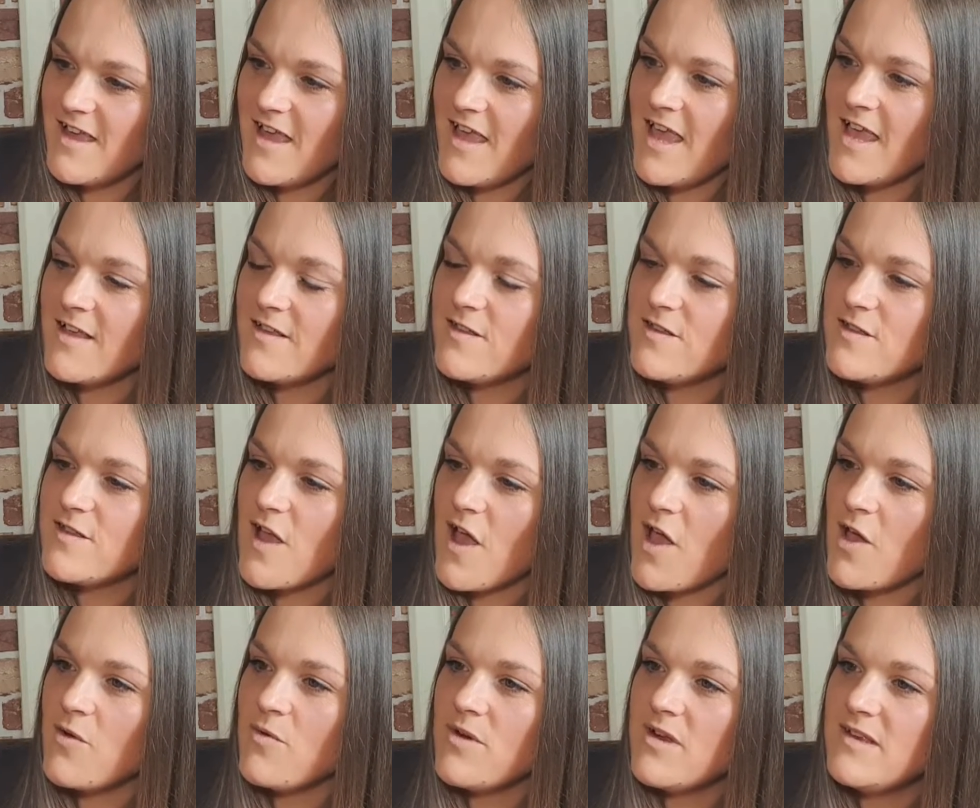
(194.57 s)
it's
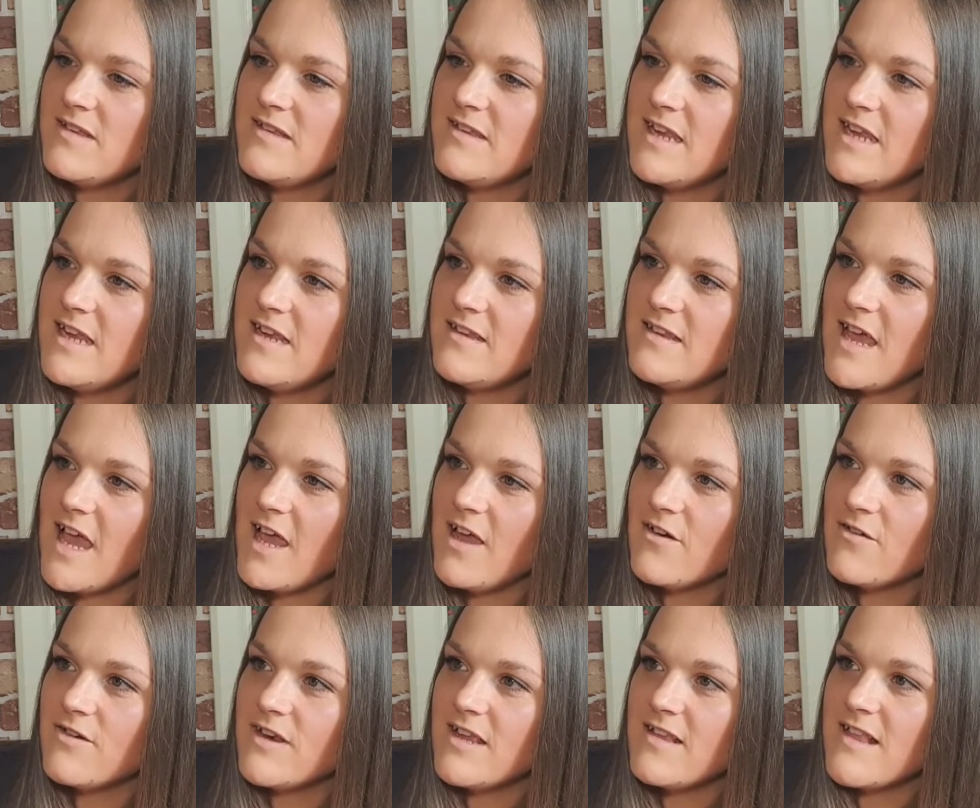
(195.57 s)
so
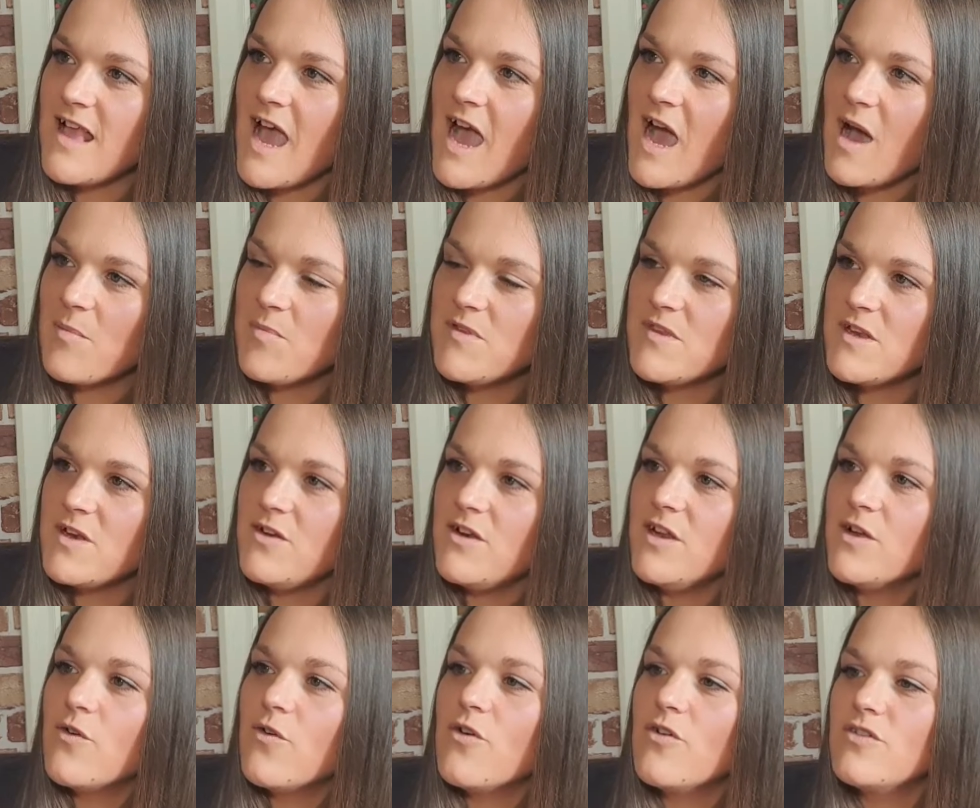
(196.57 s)
detailed it's absolutely
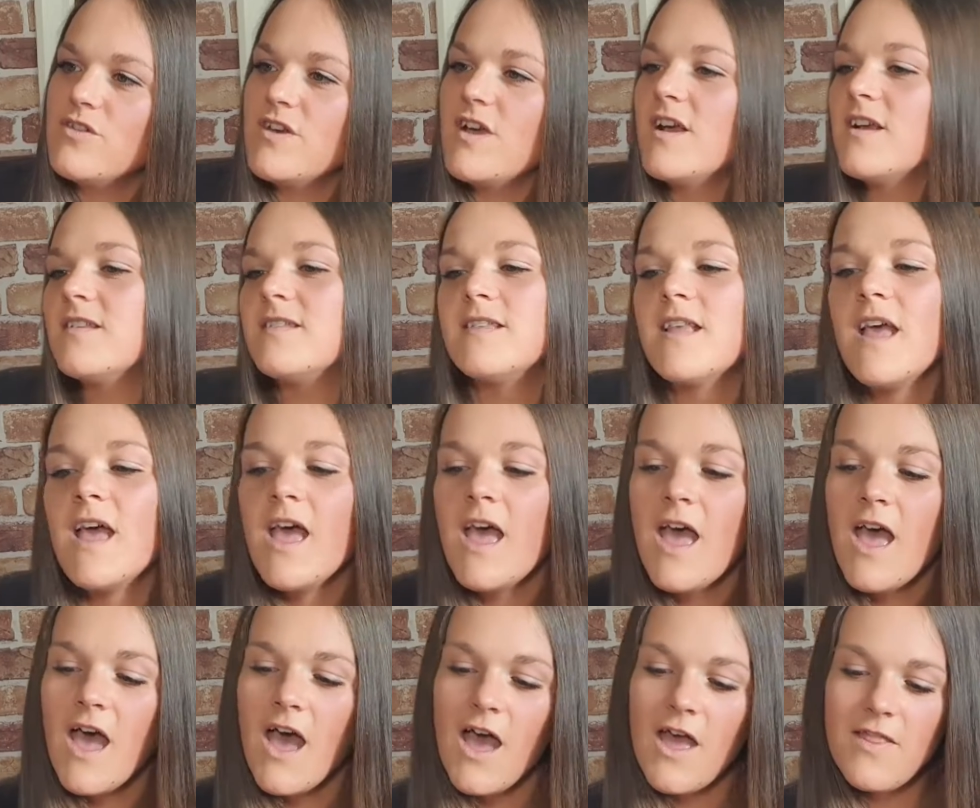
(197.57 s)
gorgeous
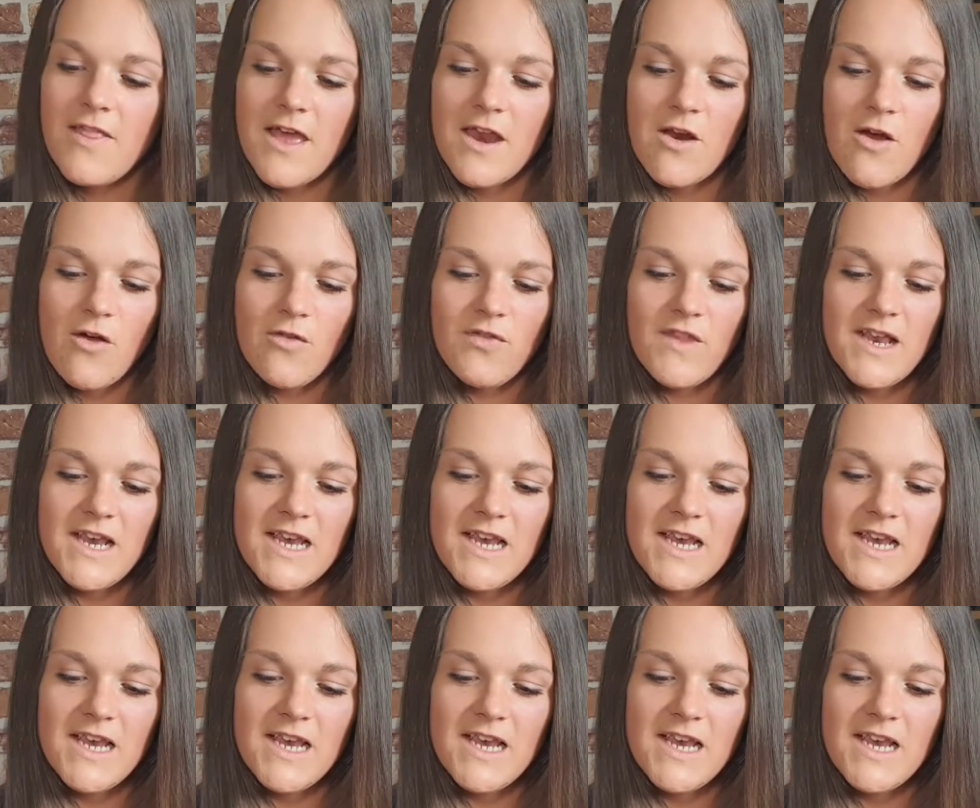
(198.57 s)
and then on the